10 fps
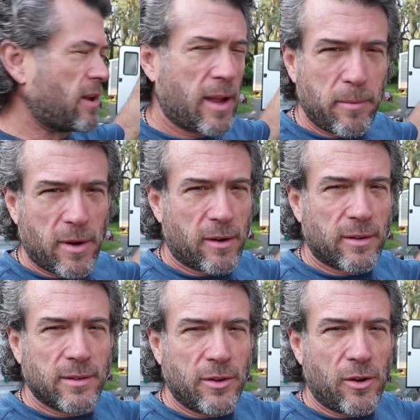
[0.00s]
a
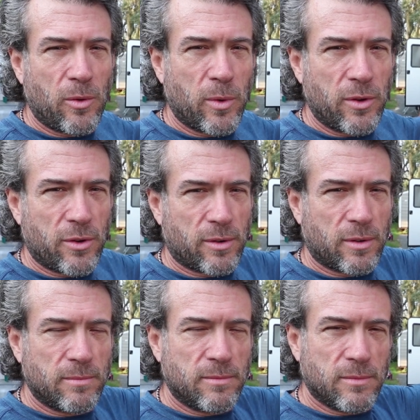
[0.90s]
nightmare, you know,
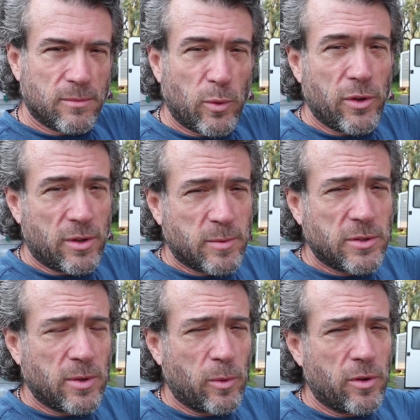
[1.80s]

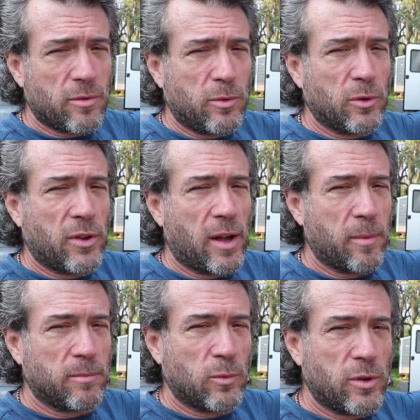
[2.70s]
especially when you're
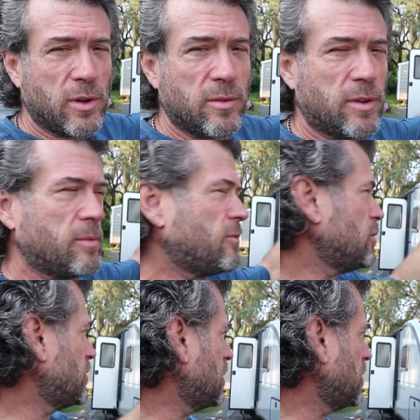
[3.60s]
full-time, when you live in
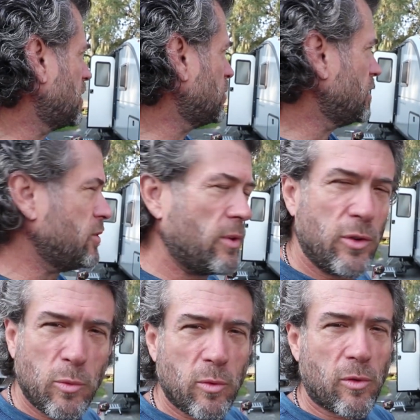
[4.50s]
full-time like we do and
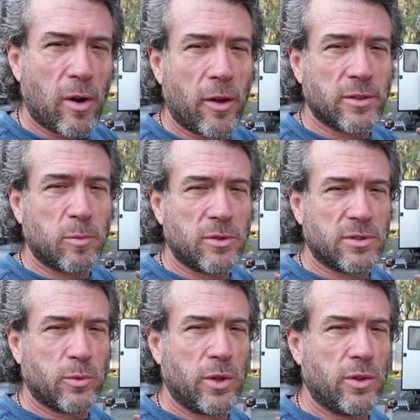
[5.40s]
you move around as much
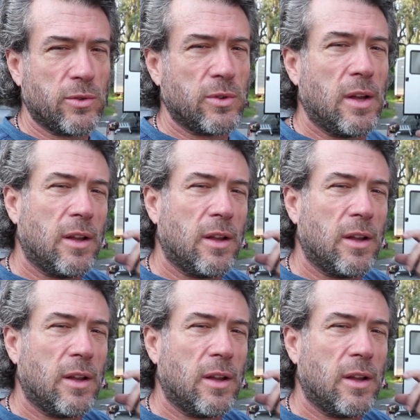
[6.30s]
as we do.